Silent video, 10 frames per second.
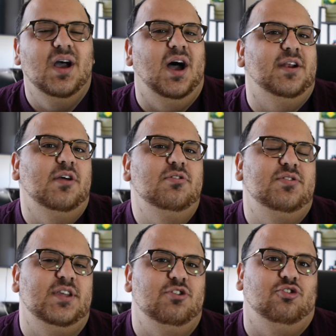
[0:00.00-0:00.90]
Another
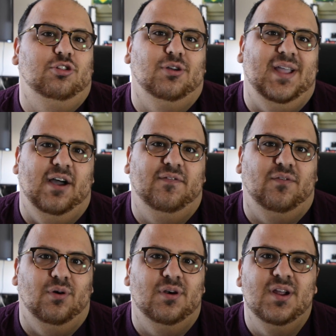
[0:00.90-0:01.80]
thing you should look out
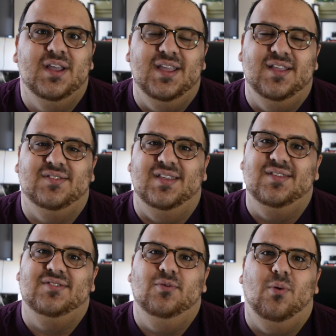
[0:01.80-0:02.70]
for
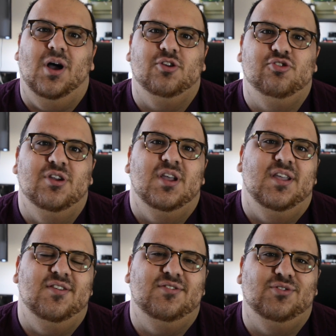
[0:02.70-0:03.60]
is the watch
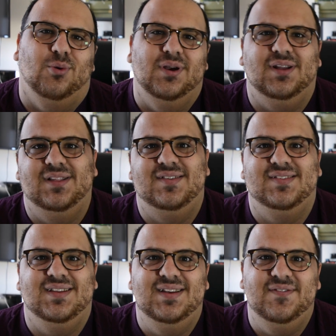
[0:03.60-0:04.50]
historically
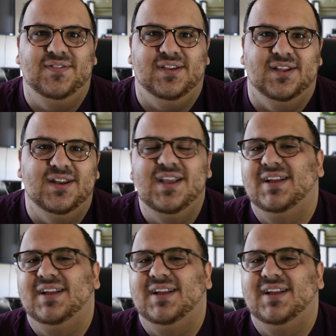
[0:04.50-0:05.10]
significant?